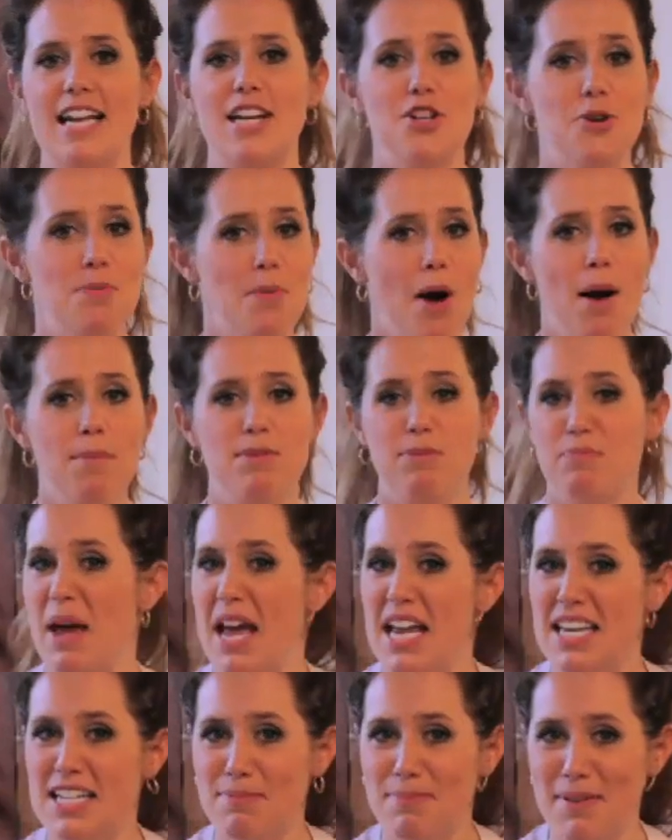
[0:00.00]
in your mom's
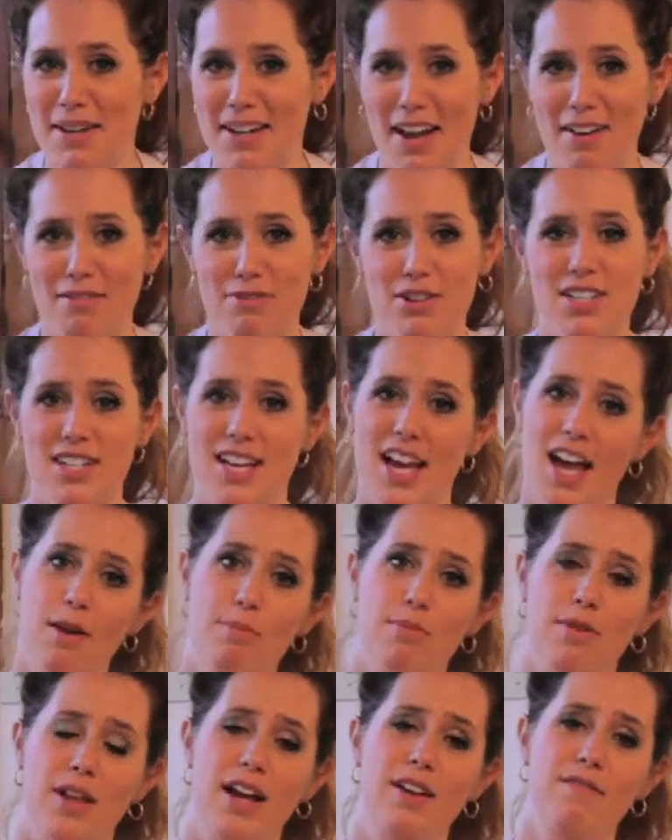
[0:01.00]
basement every day
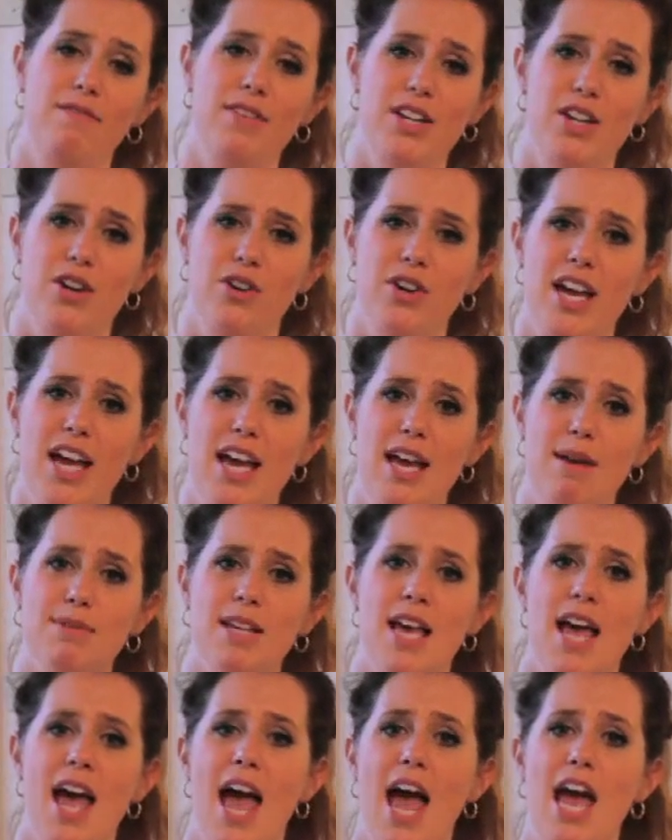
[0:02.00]
playing video games
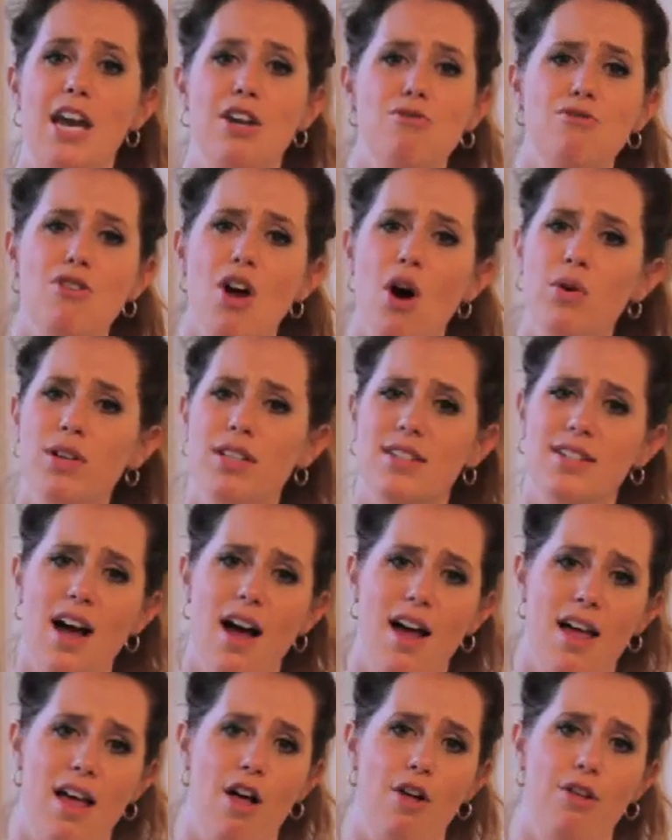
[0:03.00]
and you know it's
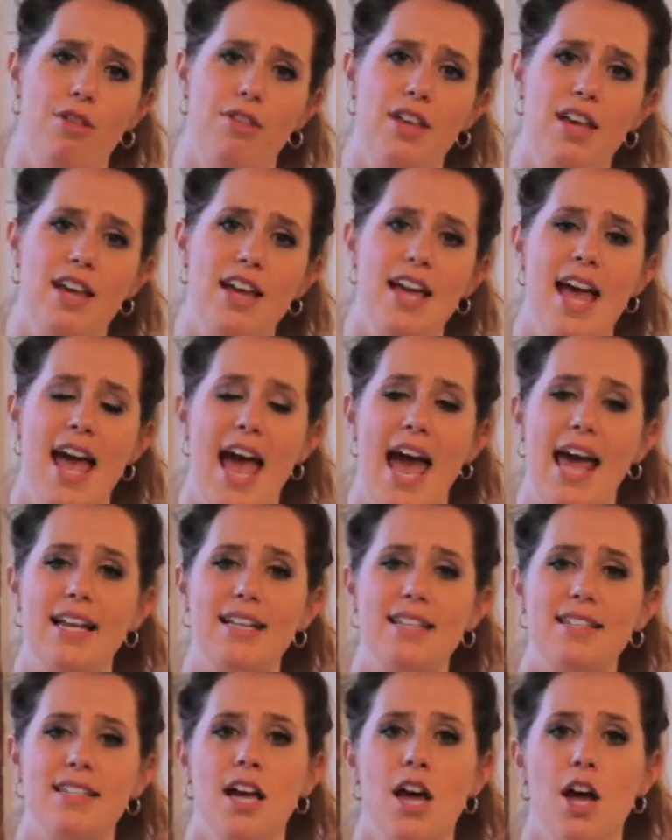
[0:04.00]
not healthy, and
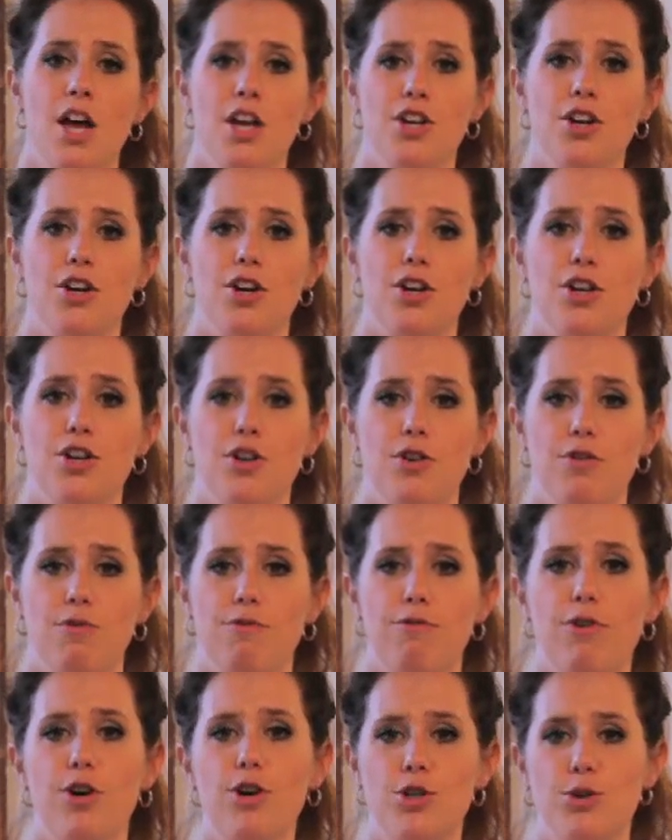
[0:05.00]
it's your
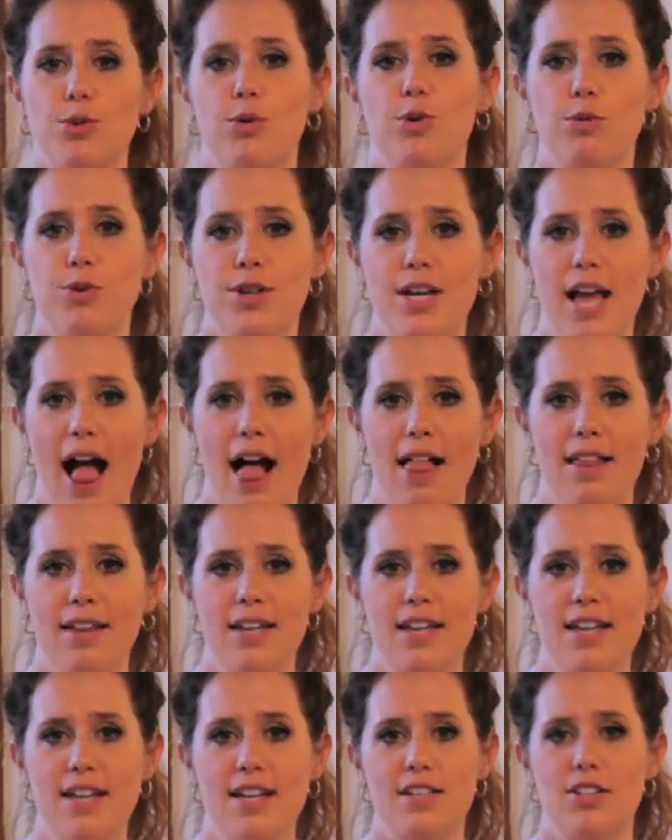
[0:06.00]
virtual
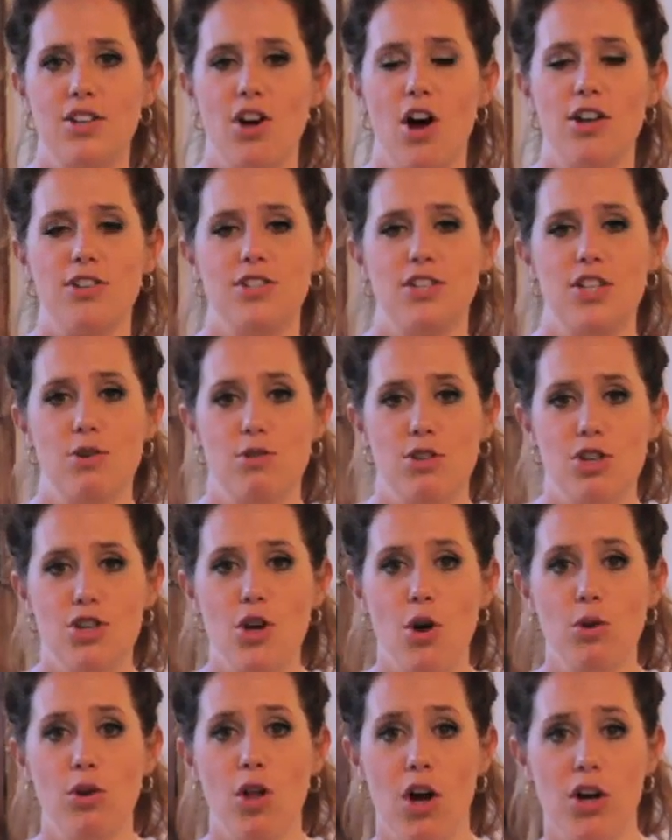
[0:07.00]
reality is causing you to
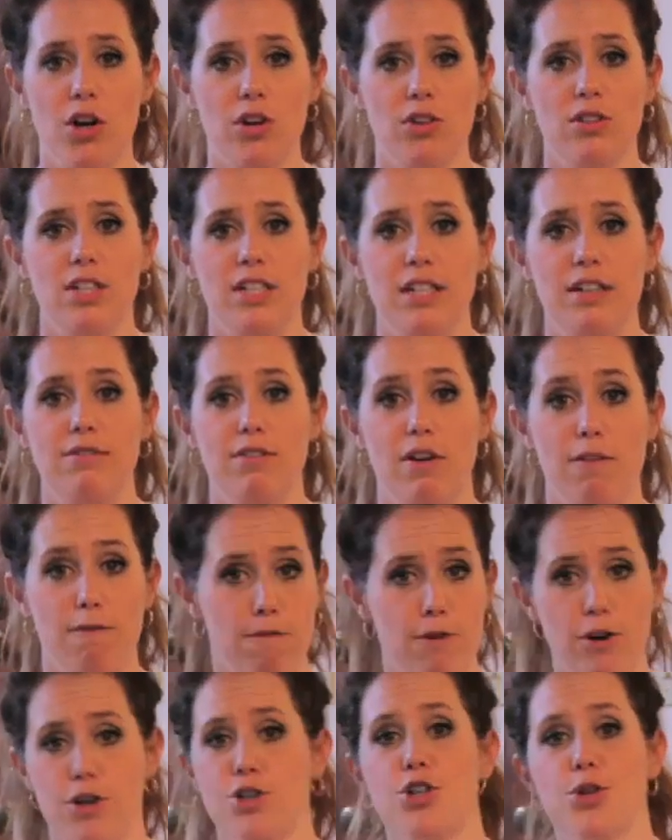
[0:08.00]
no longer live a
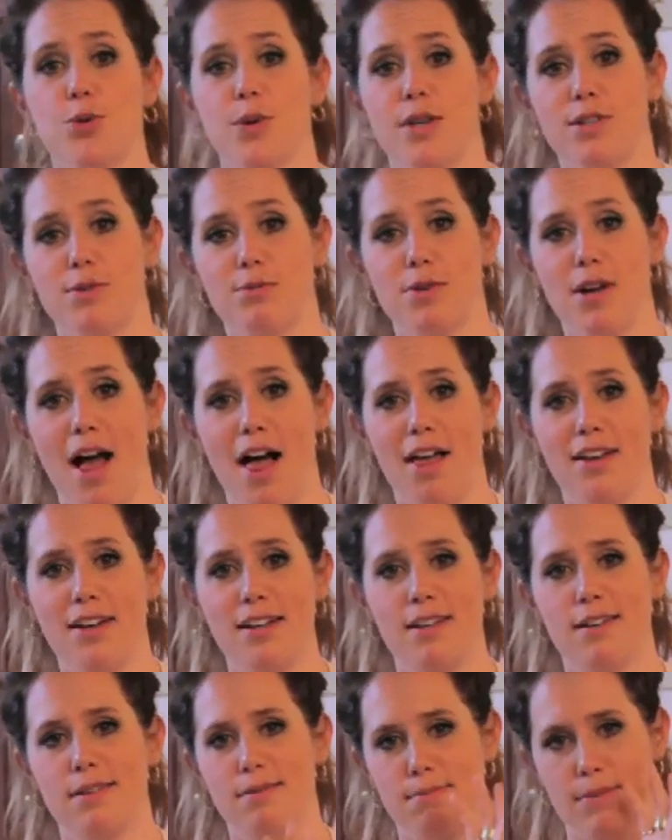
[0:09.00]
virtuous
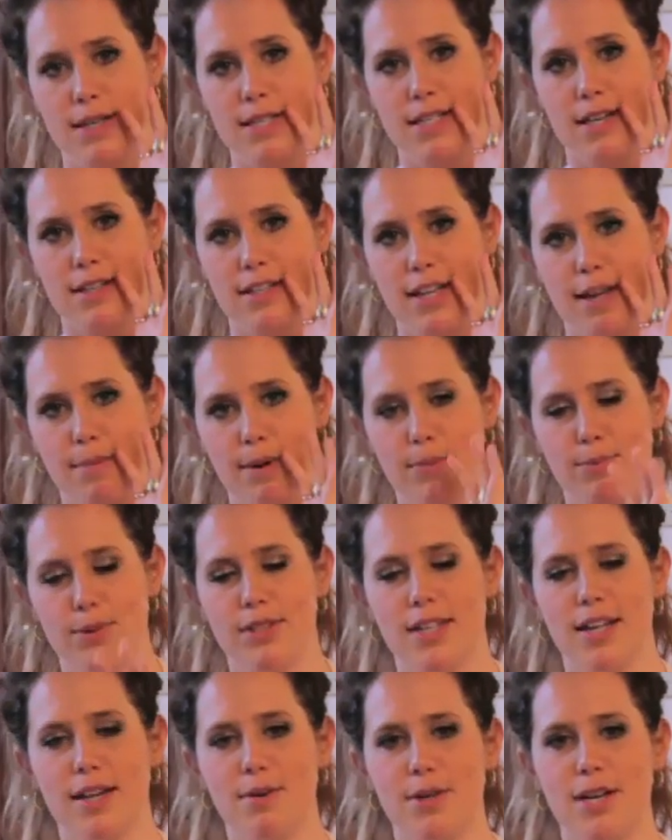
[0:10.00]
reality. My dad came up with
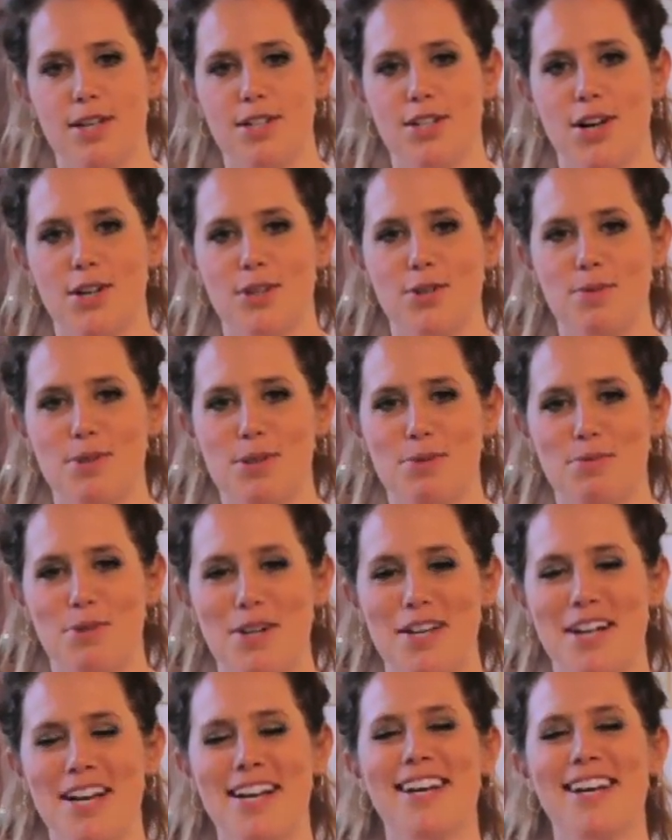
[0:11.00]
that when I talked to him this morning.